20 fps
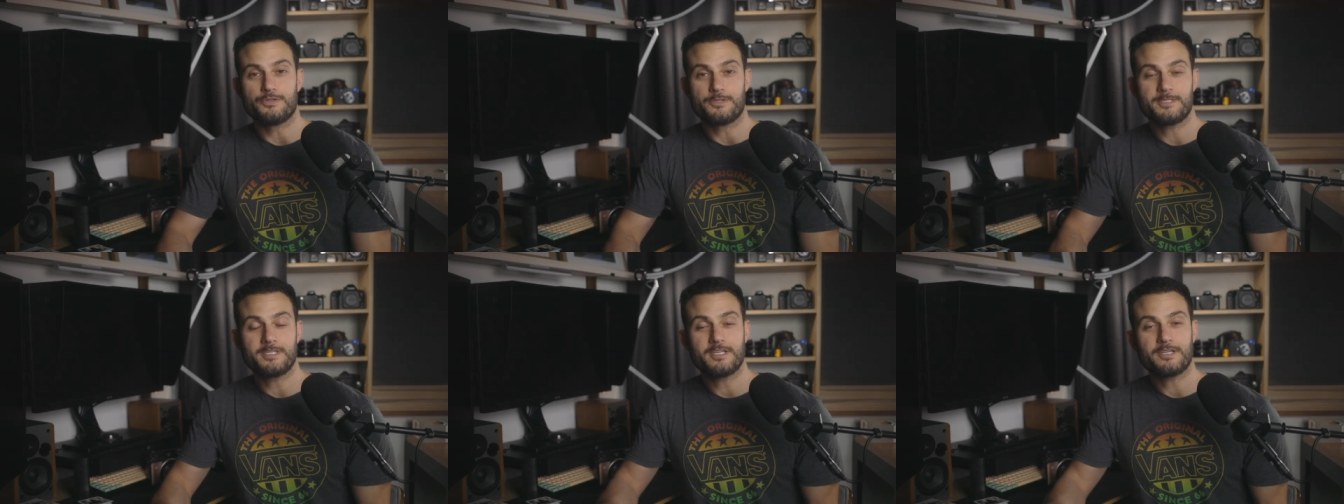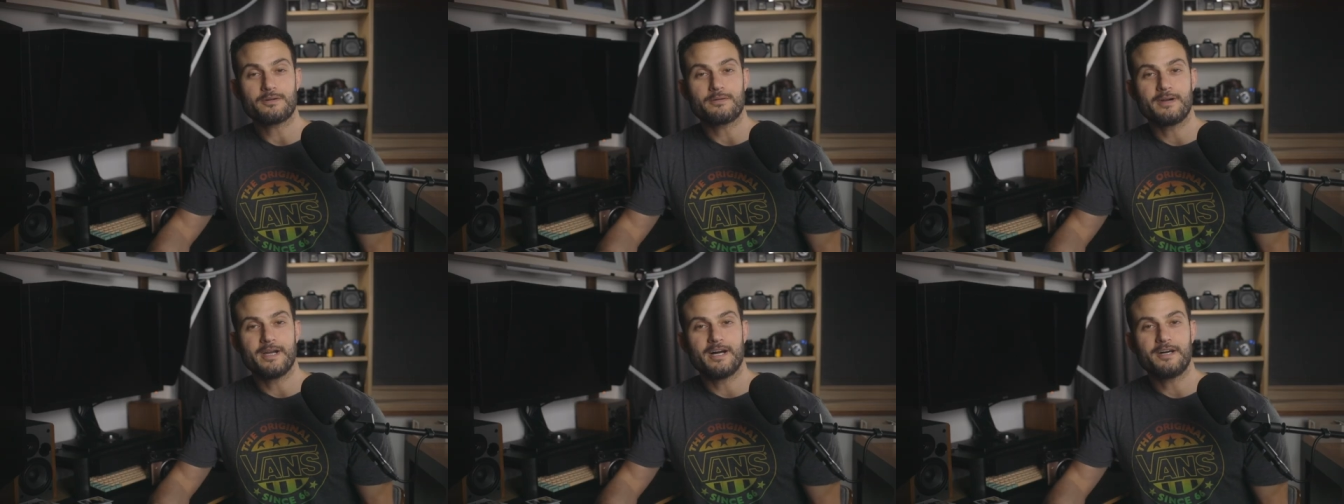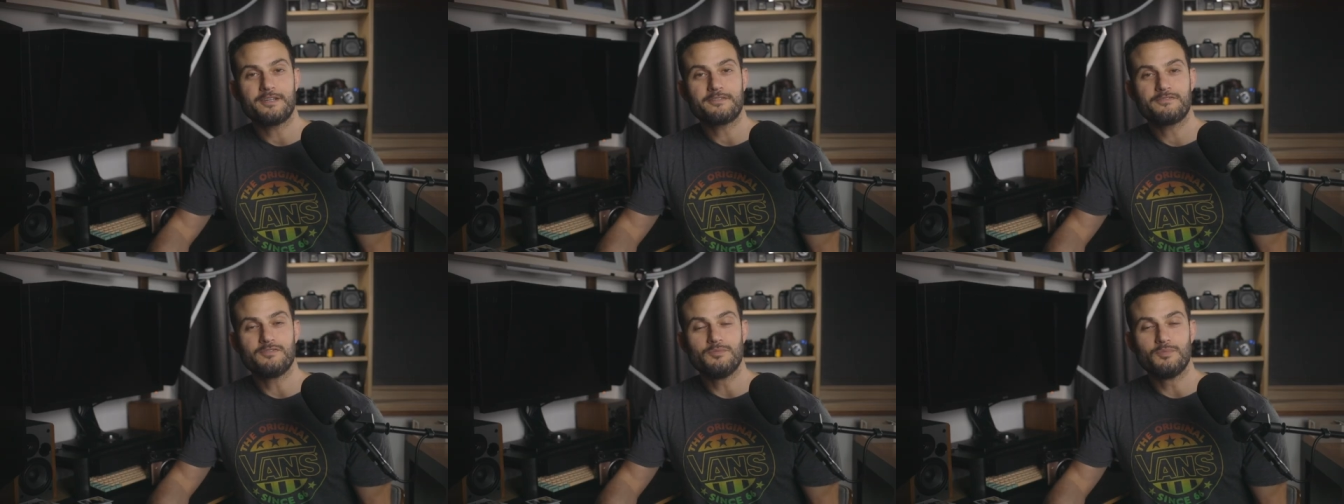stick
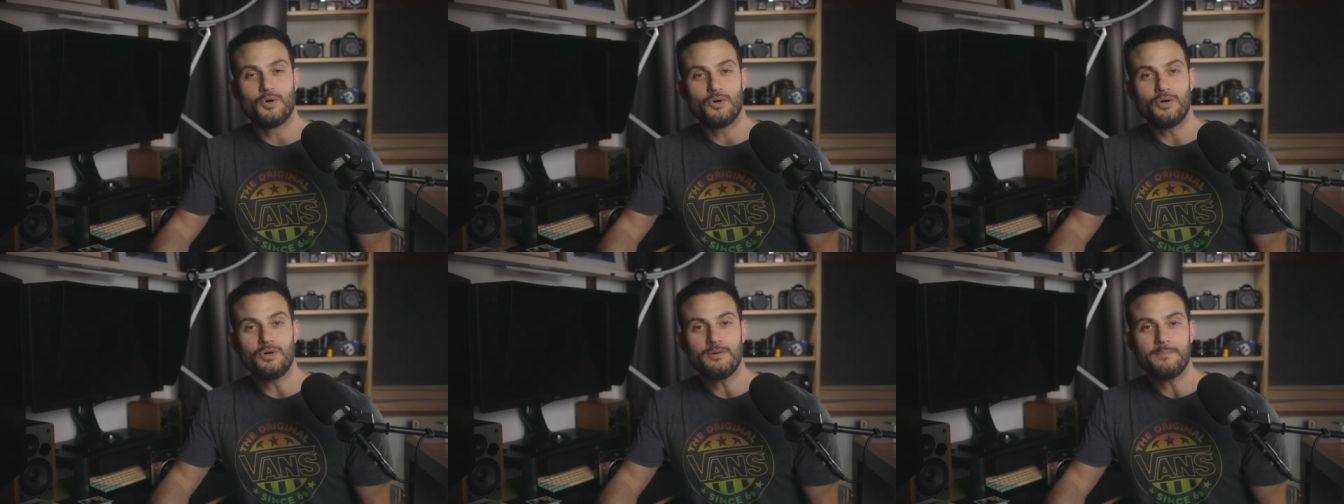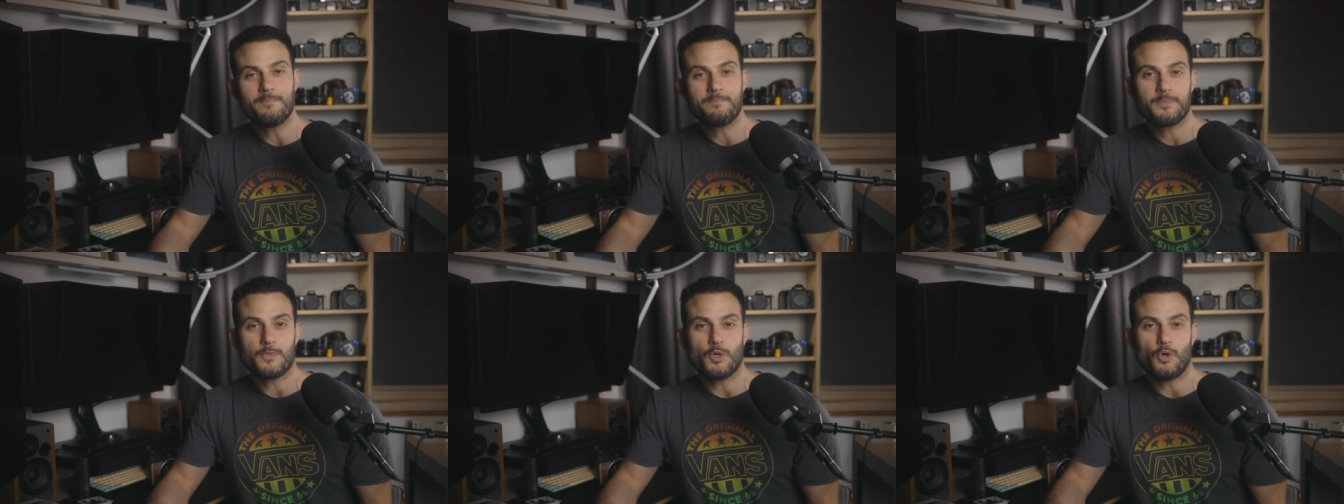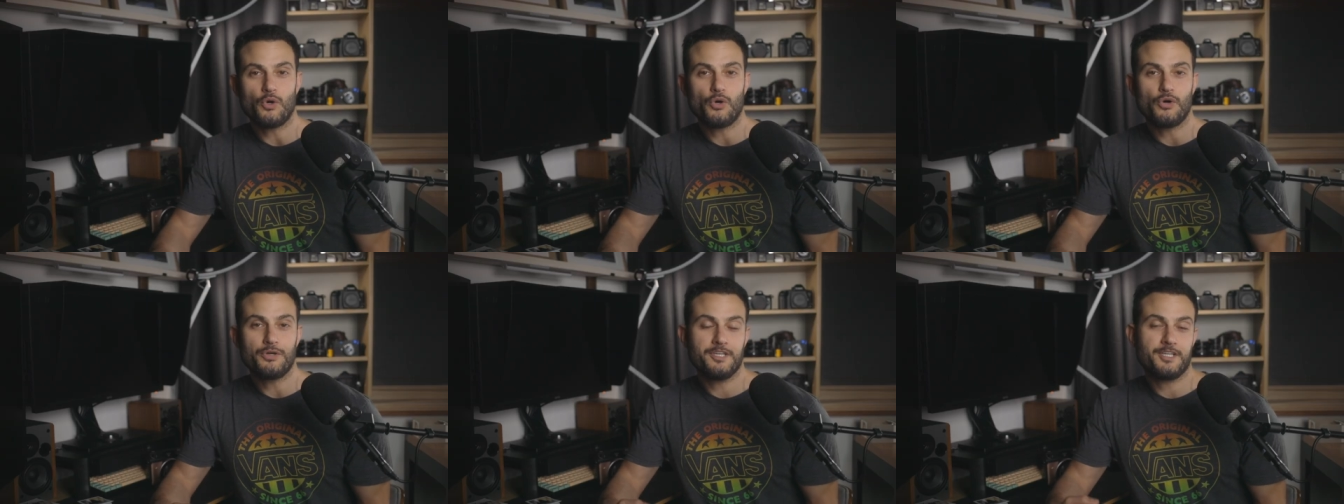around for more,
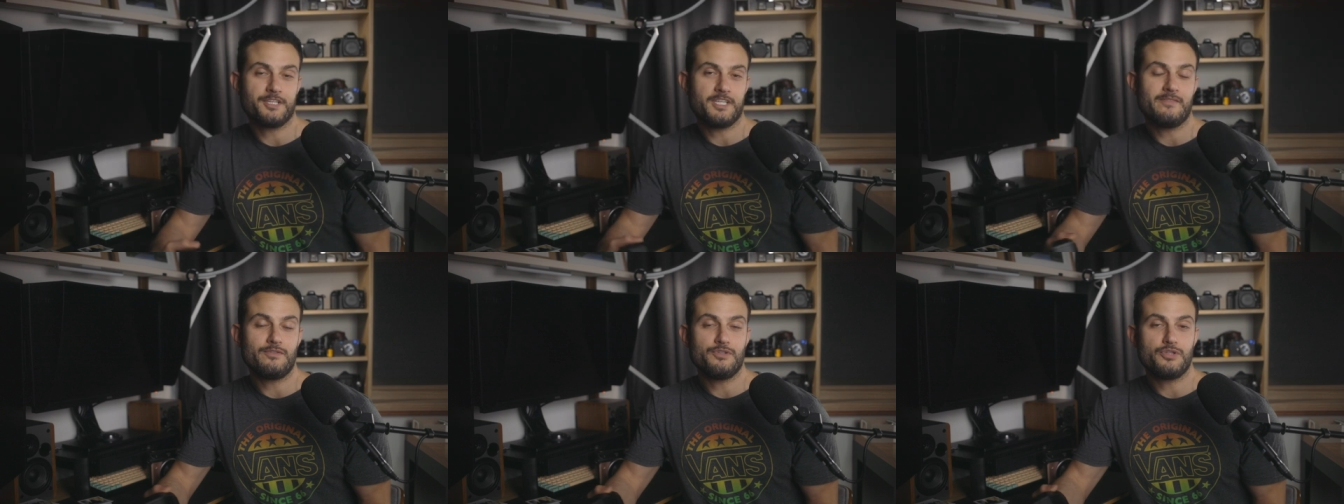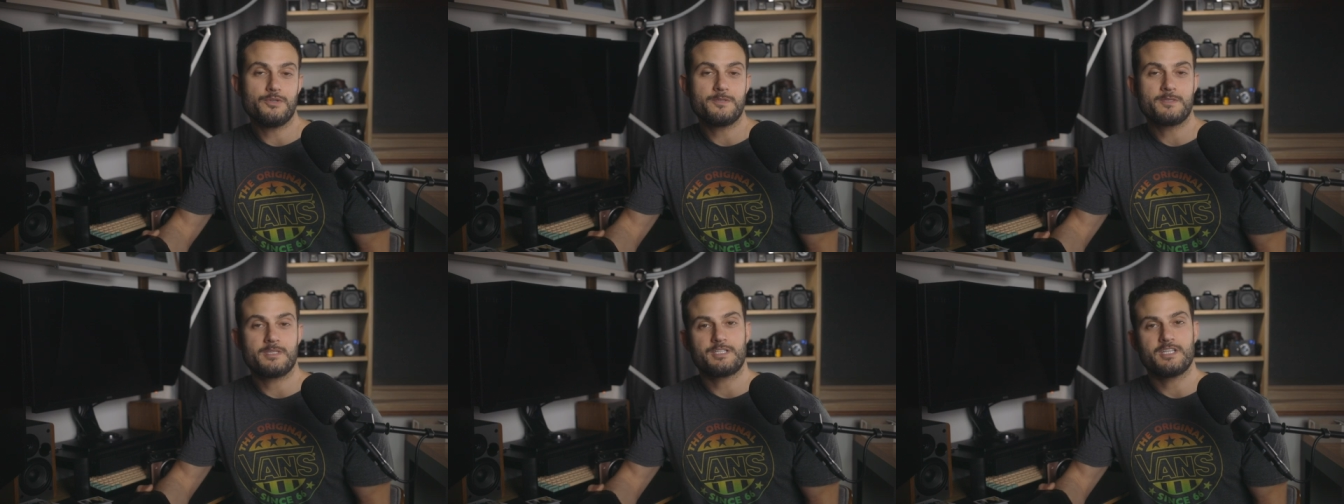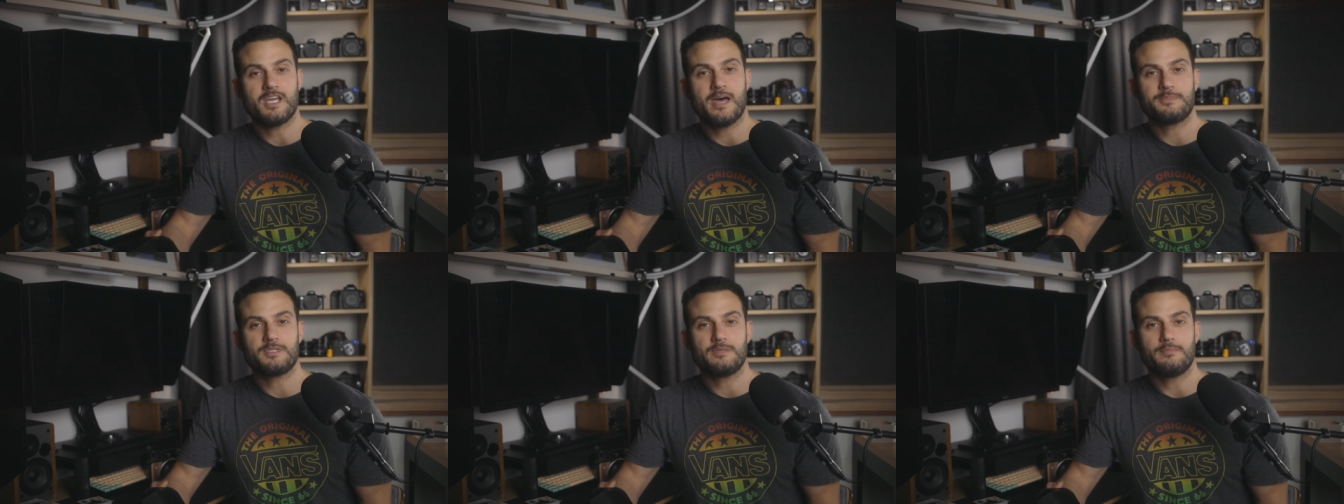or you can even use the
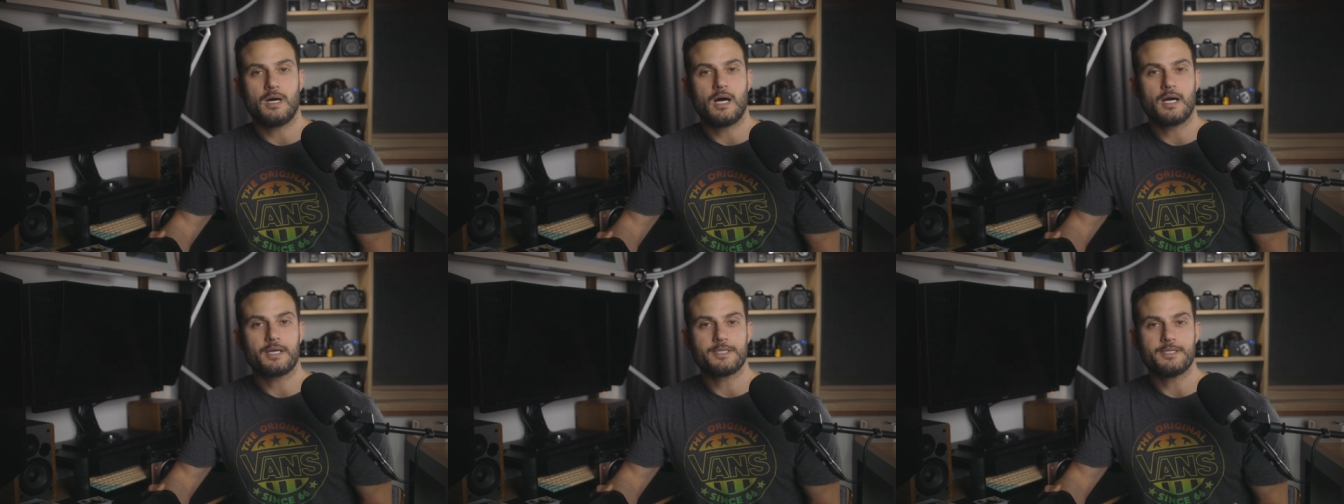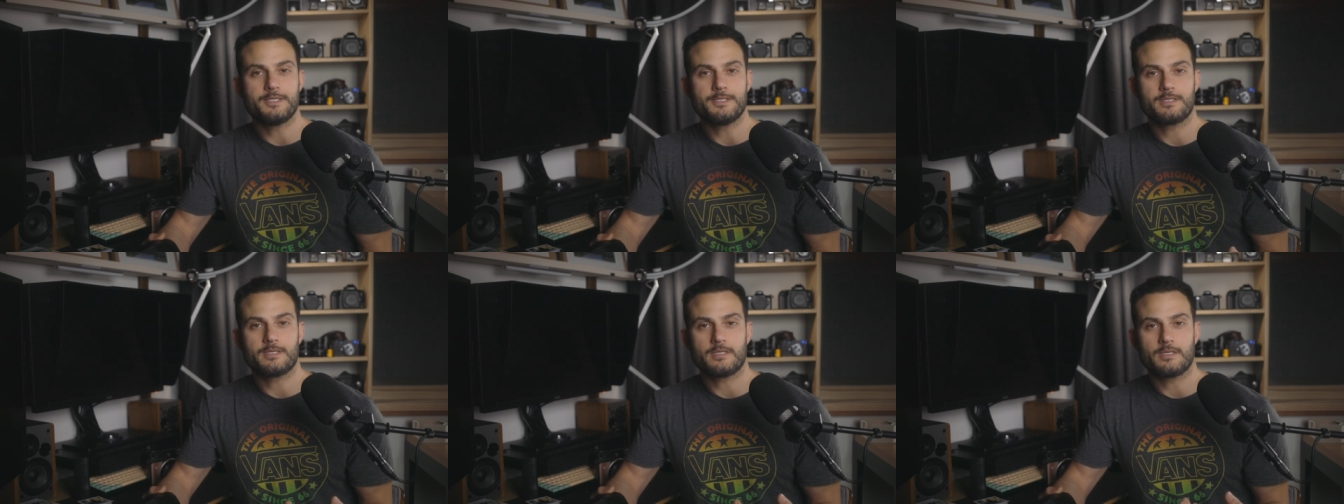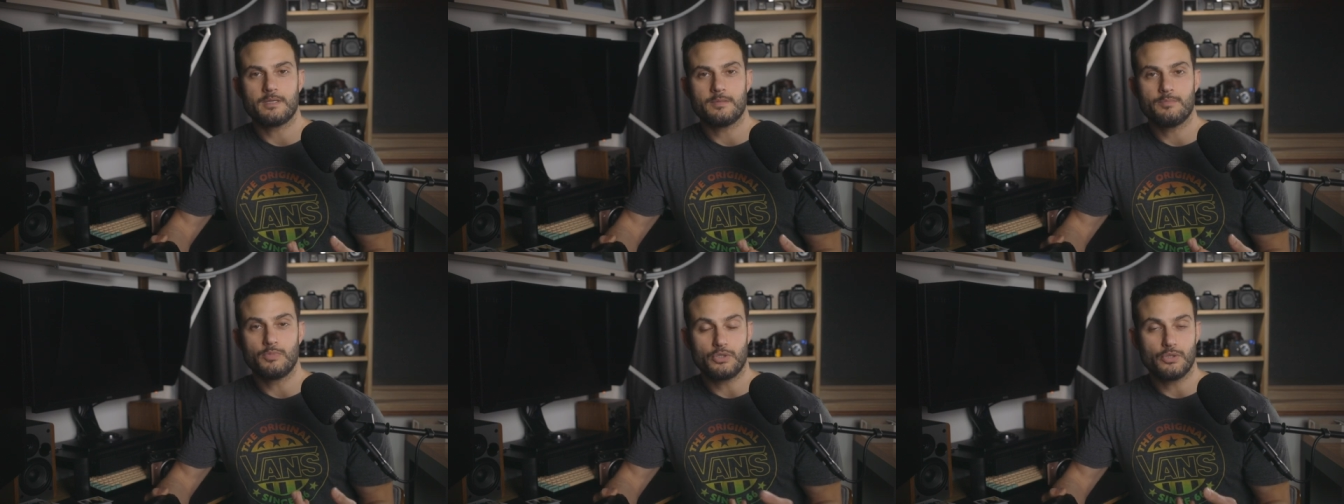chapter markers
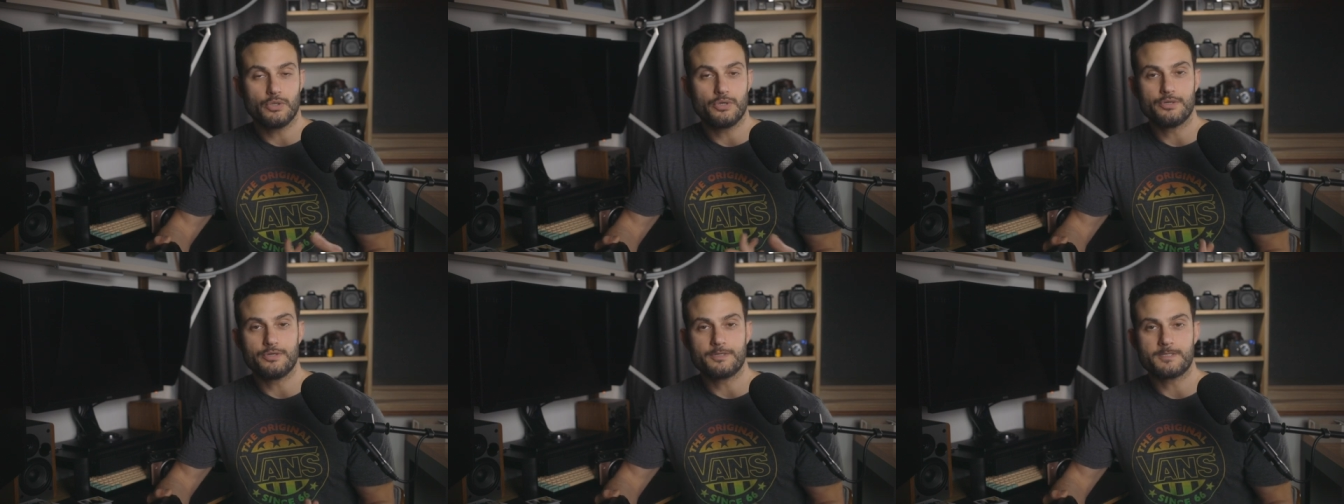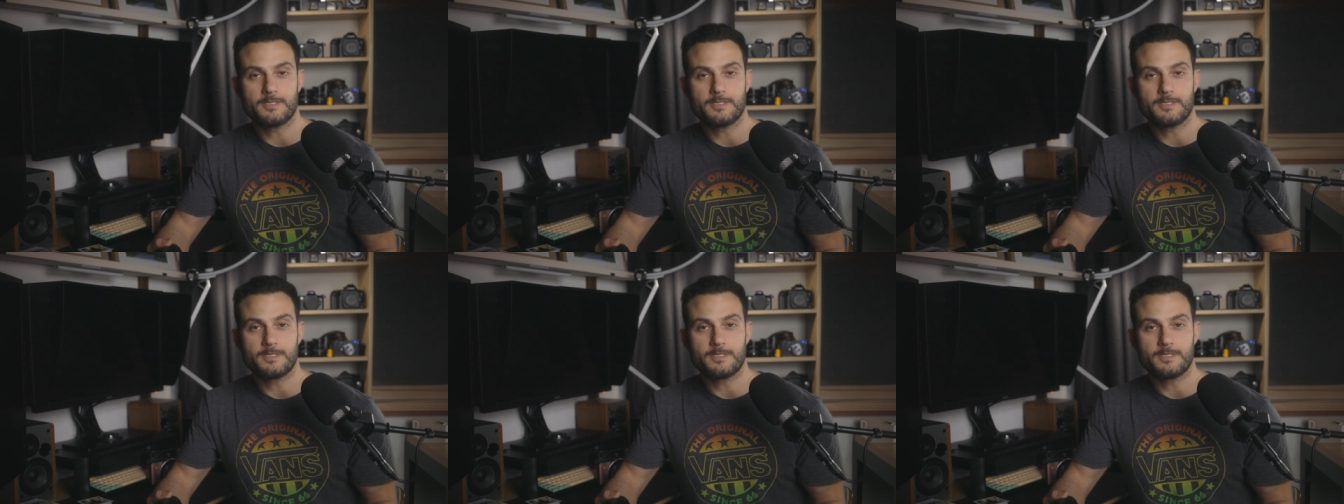below